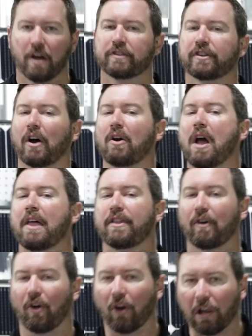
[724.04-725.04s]
So
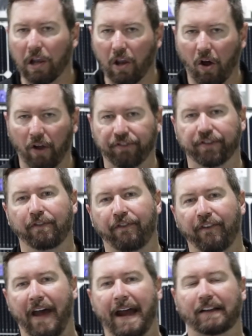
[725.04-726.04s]
there are lots of
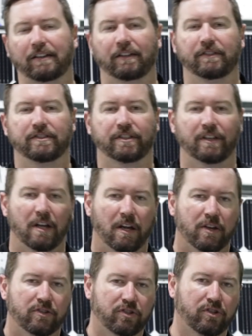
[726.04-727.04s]
factors
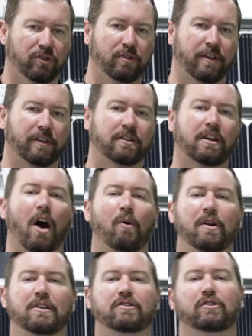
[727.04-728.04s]
that go
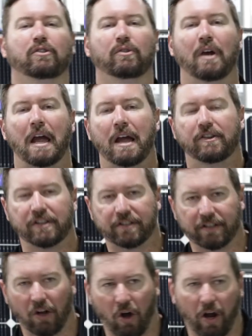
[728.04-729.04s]
into
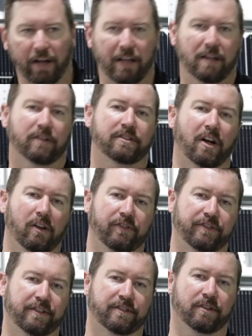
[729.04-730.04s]
designing the solar
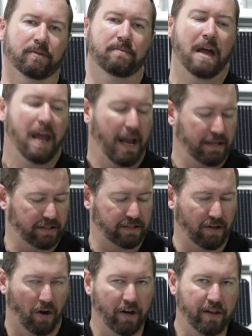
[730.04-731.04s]
system and
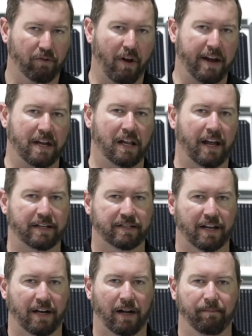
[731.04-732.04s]
designing the regulator
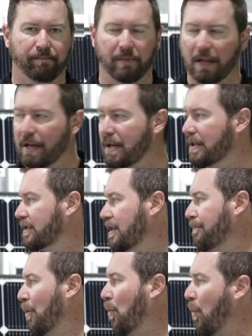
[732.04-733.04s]
setup.
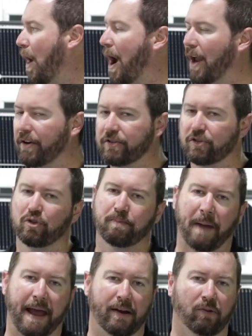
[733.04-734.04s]
Simple one and two
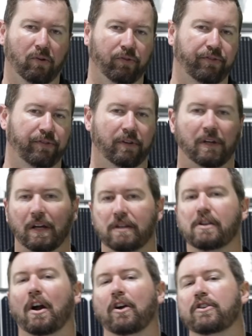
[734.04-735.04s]
panels,
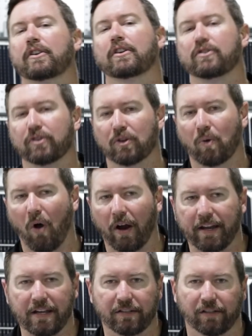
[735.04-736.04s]
you know, you can do
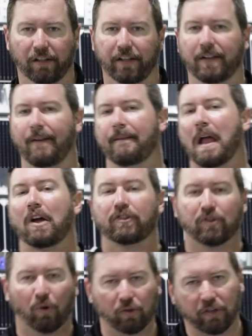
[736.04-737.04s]
quite easily.
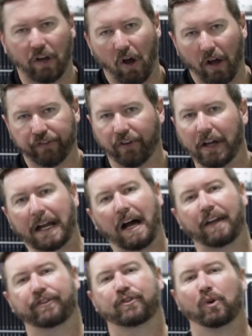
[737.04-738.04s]
Talk to guys like
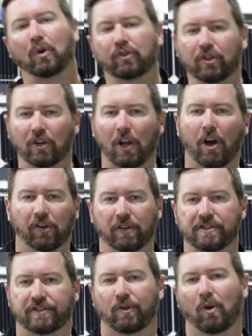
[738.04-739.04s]
us, talk to your local
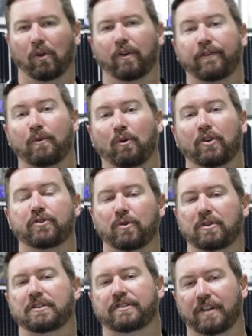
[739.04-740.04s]
installer if you want to do
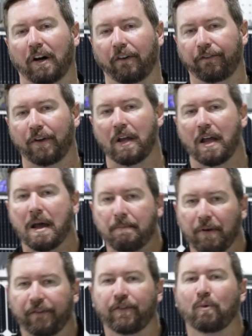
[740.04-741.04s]
it yourself.
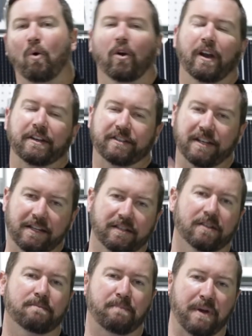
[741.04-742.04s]
But if you want a
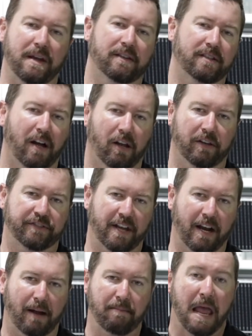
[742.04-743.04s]
decent big solar
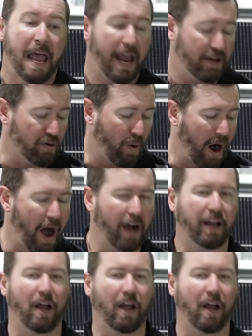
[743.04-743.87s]
setup and you are